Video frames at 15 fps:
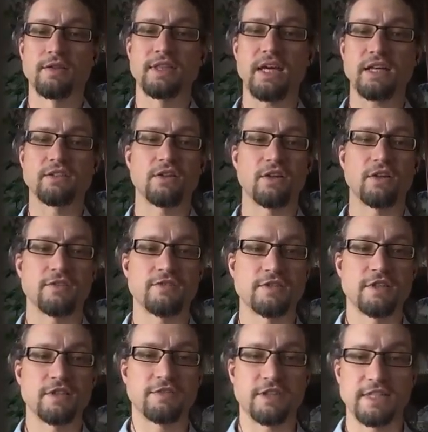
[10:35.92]
That's a lot of
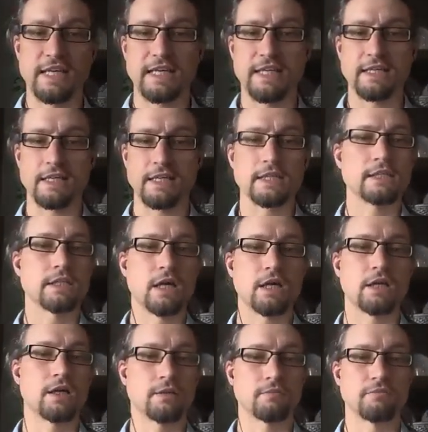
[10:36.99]
stuff to take in, and
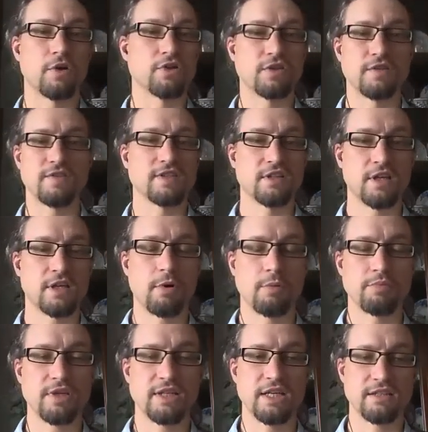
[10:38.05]
most of it's not
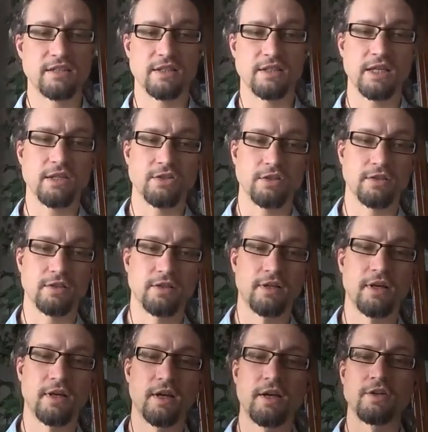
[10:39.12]
about predestination.
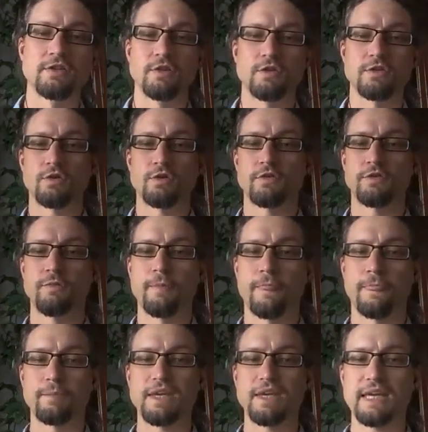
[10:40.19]
So sort of
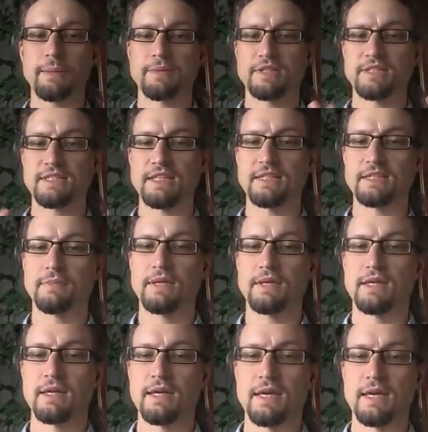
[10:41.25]
being able to see them
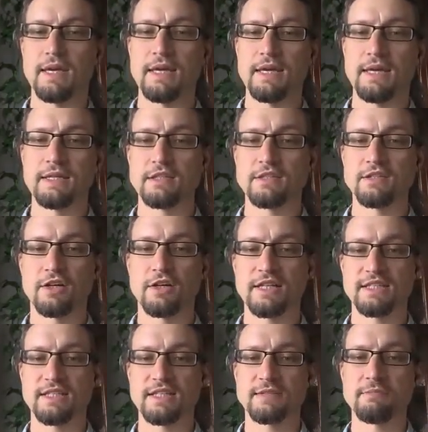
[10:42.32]
in this
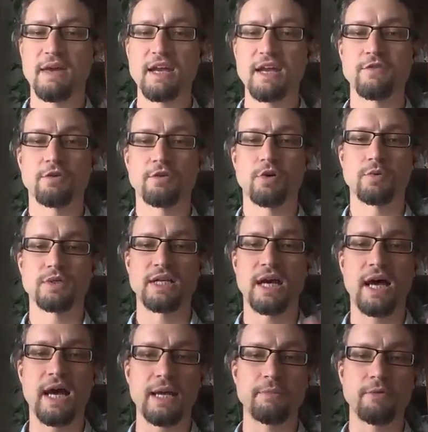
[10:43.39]
context as men of their own
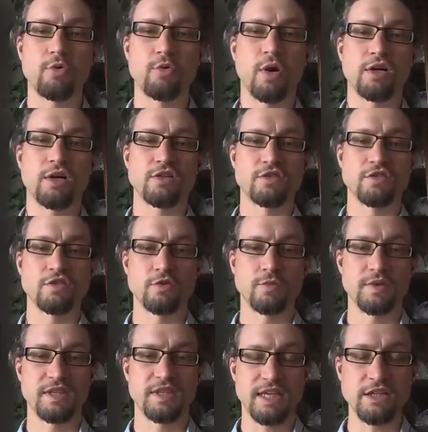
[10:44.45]
time who are concerned
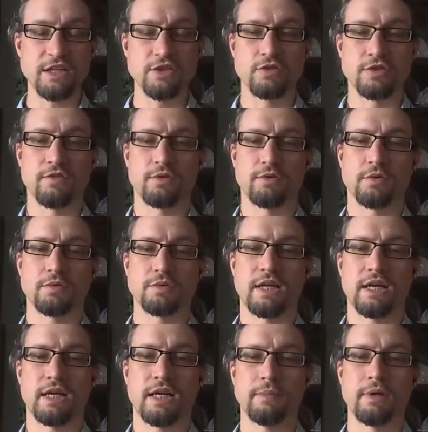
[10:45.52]
with the issues of their own
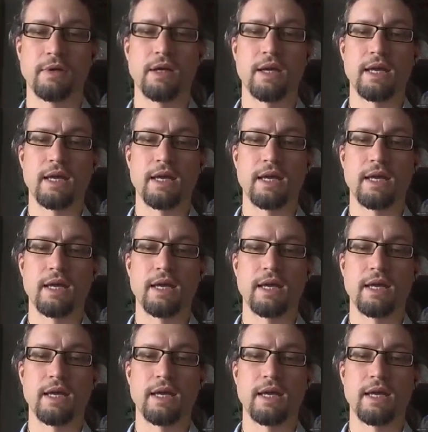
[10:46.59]
time,